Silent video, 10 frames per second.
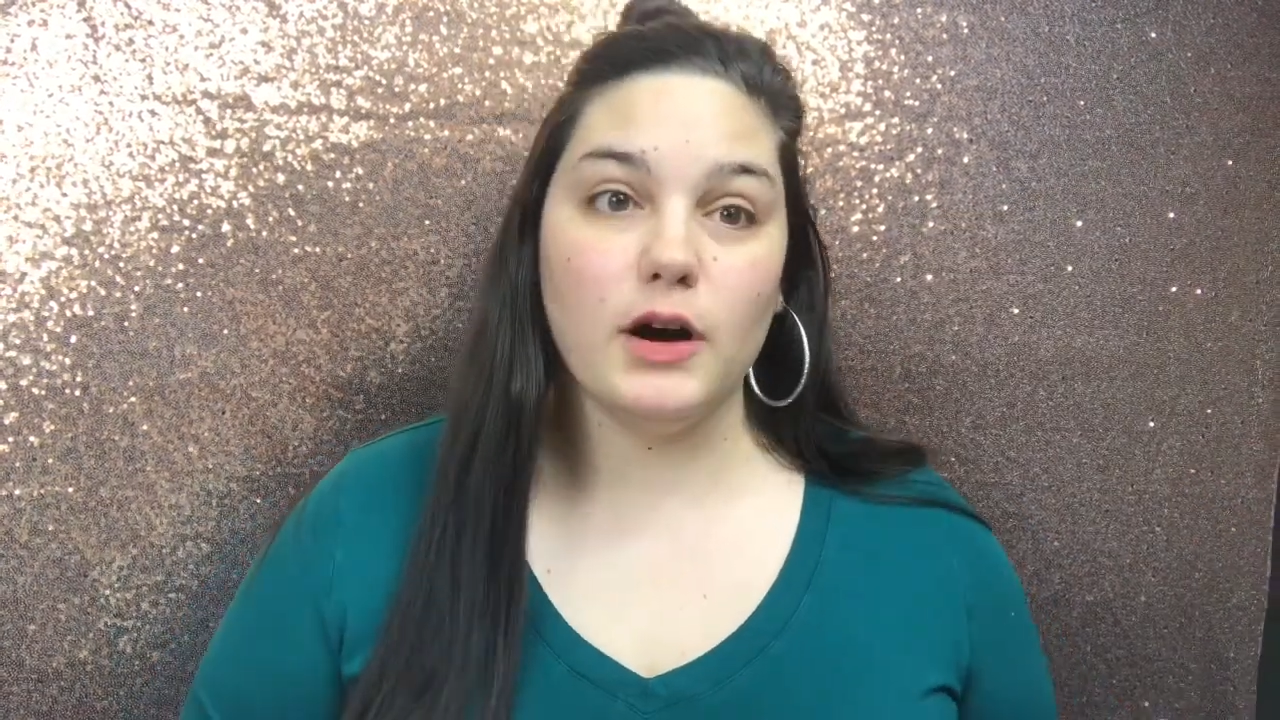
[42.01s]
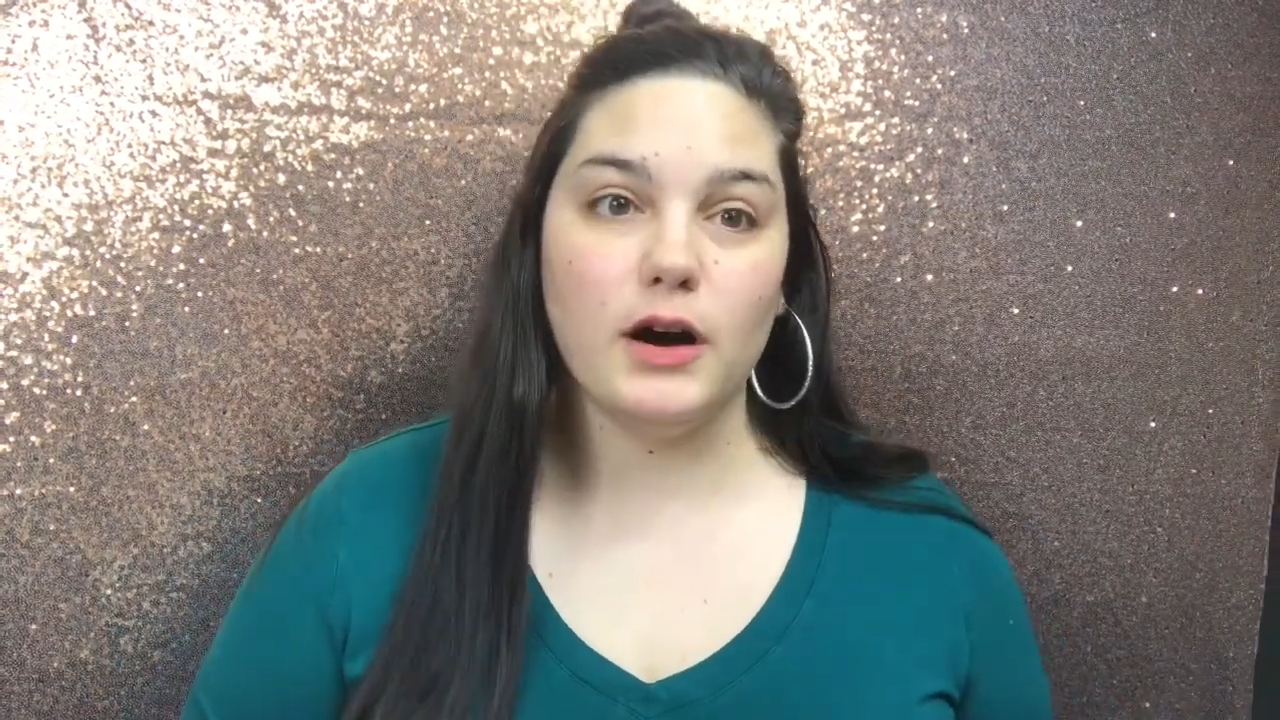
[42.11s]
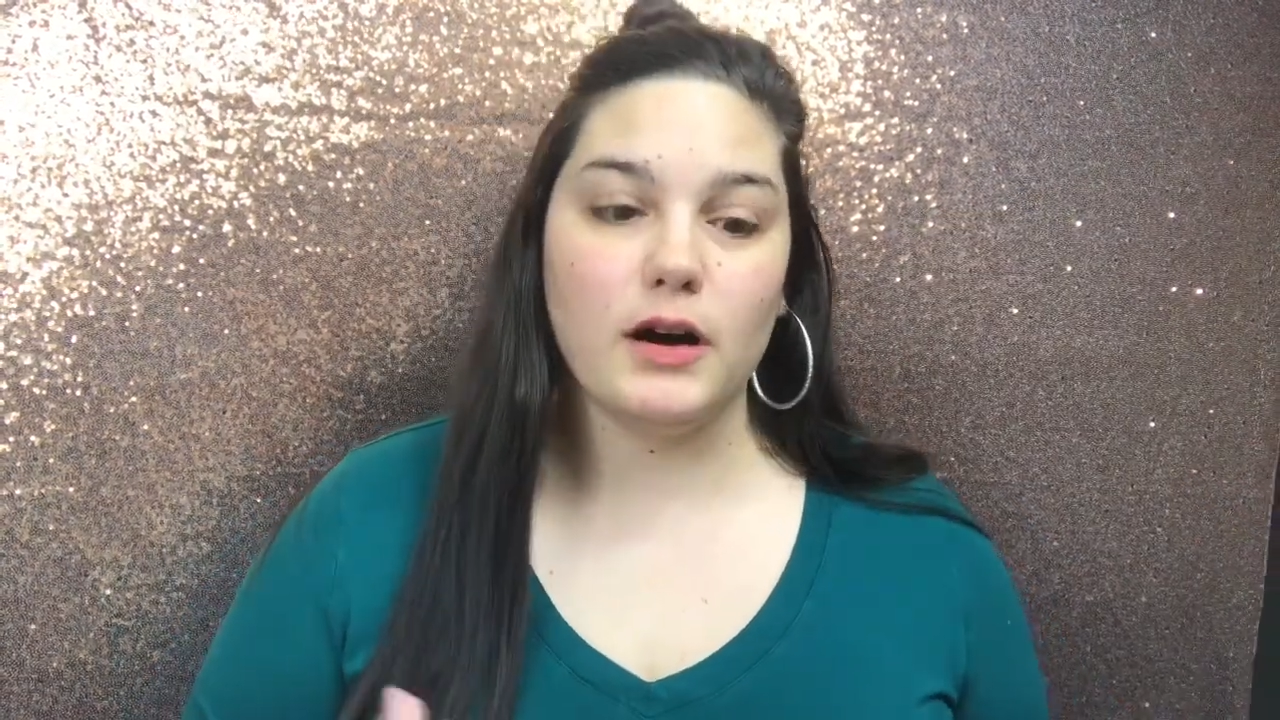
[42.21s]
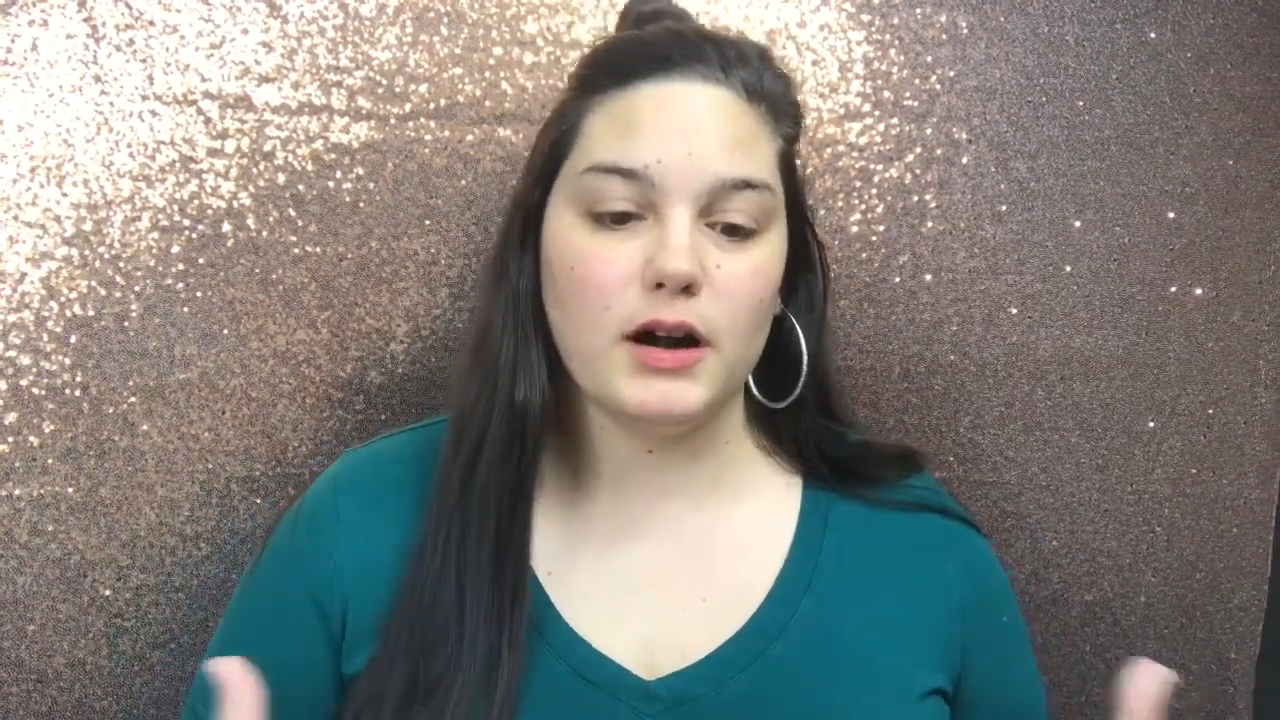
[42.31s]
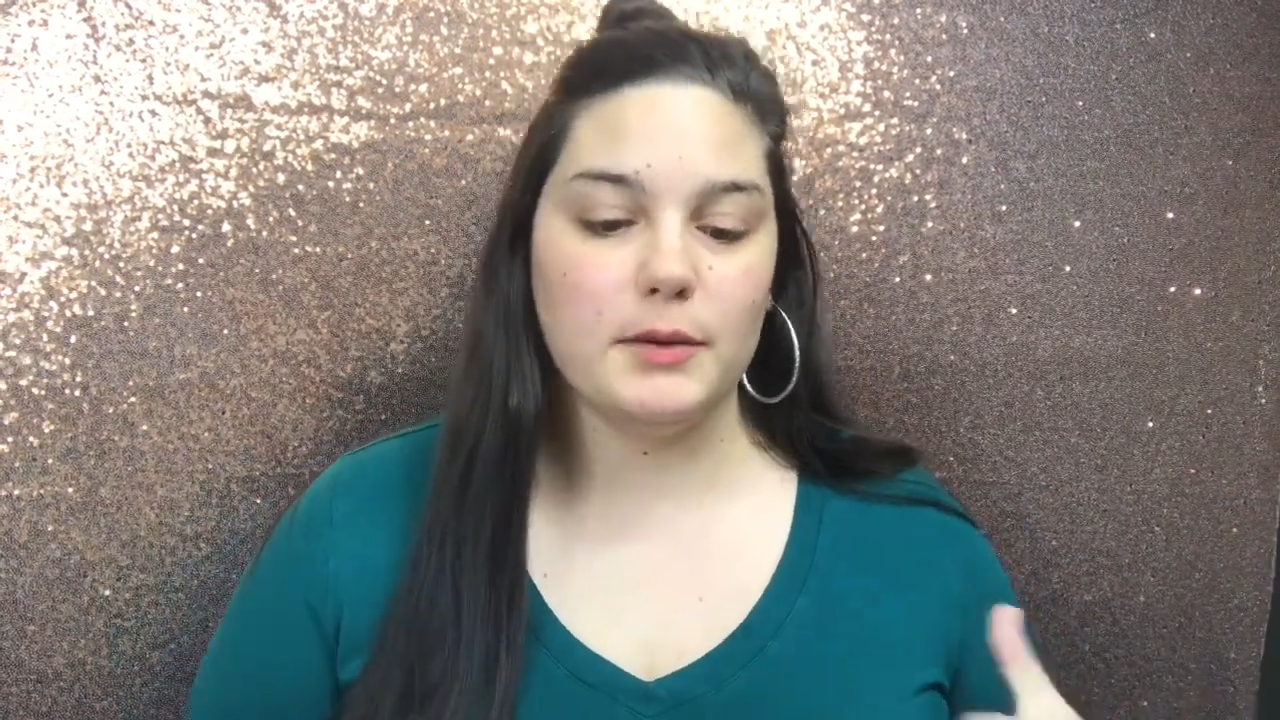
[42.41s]

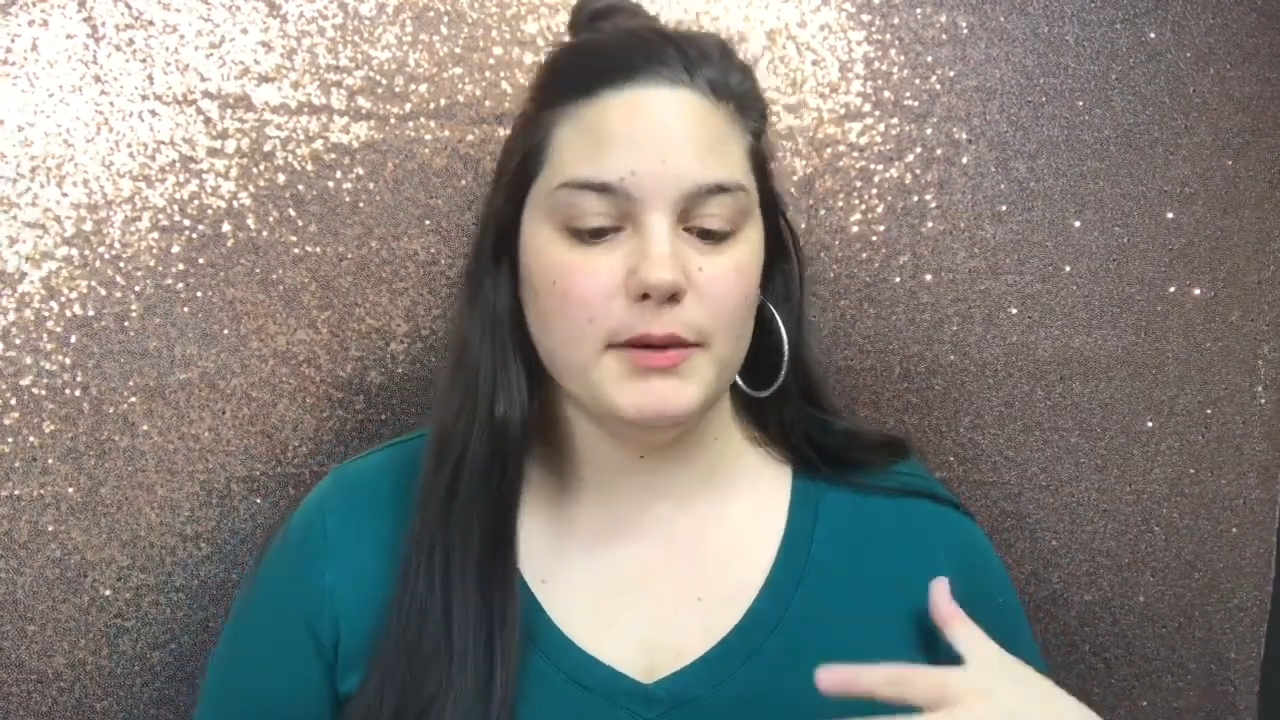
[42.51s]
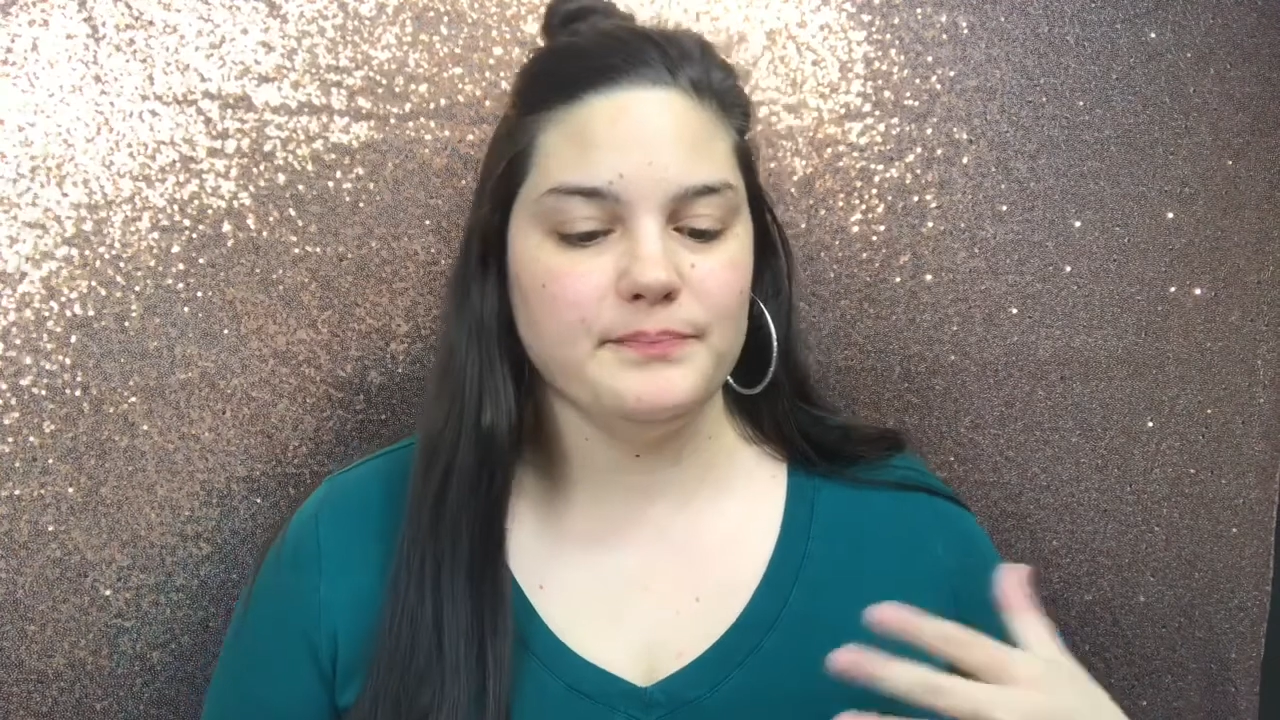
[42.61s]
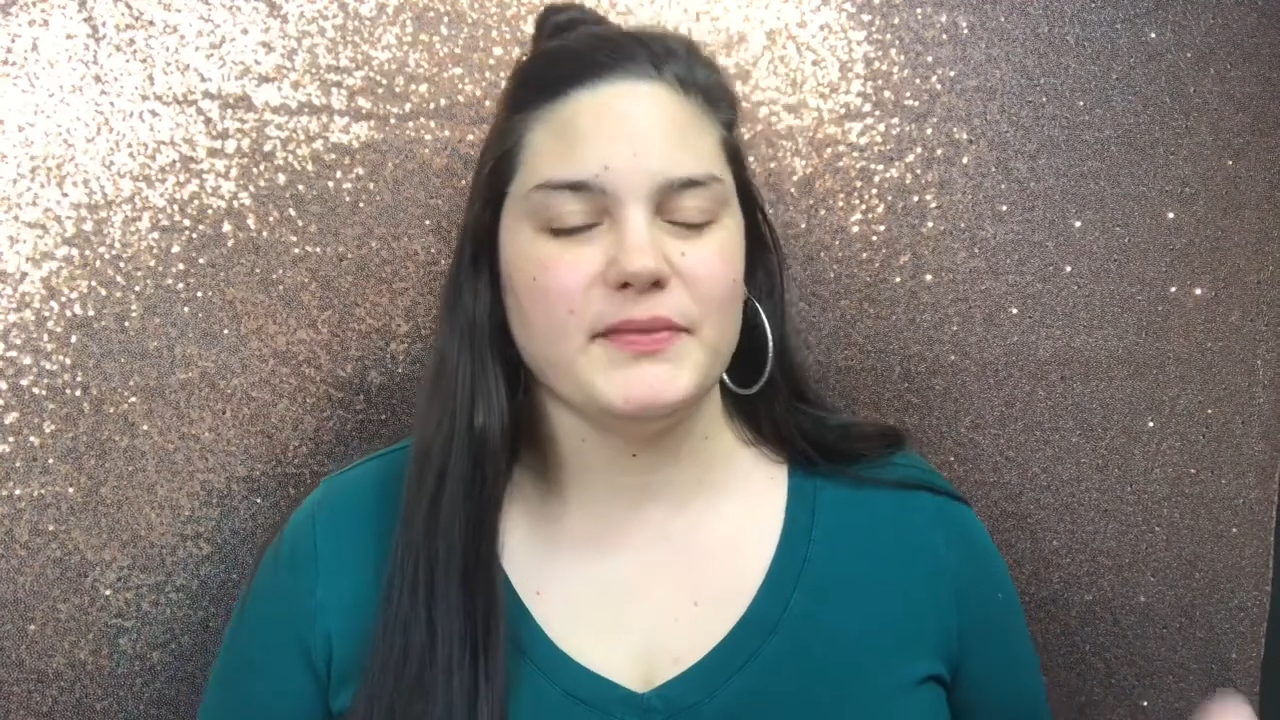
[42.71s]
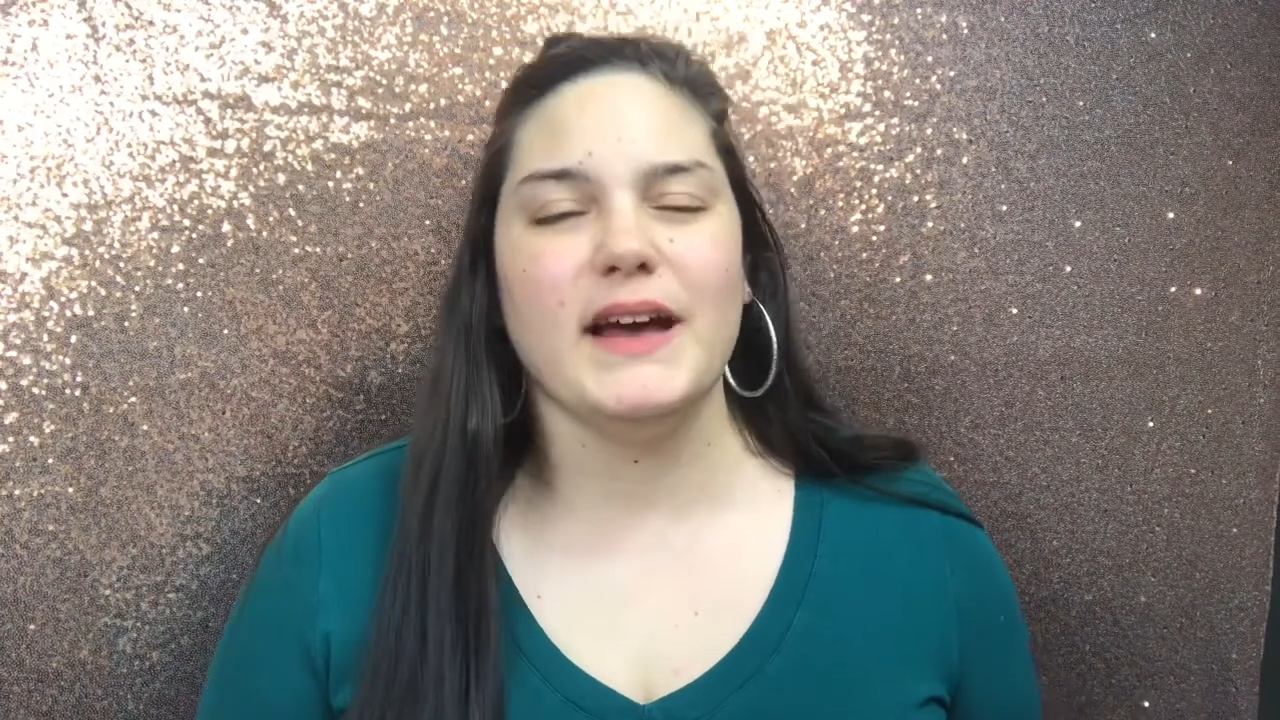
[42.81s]
carb,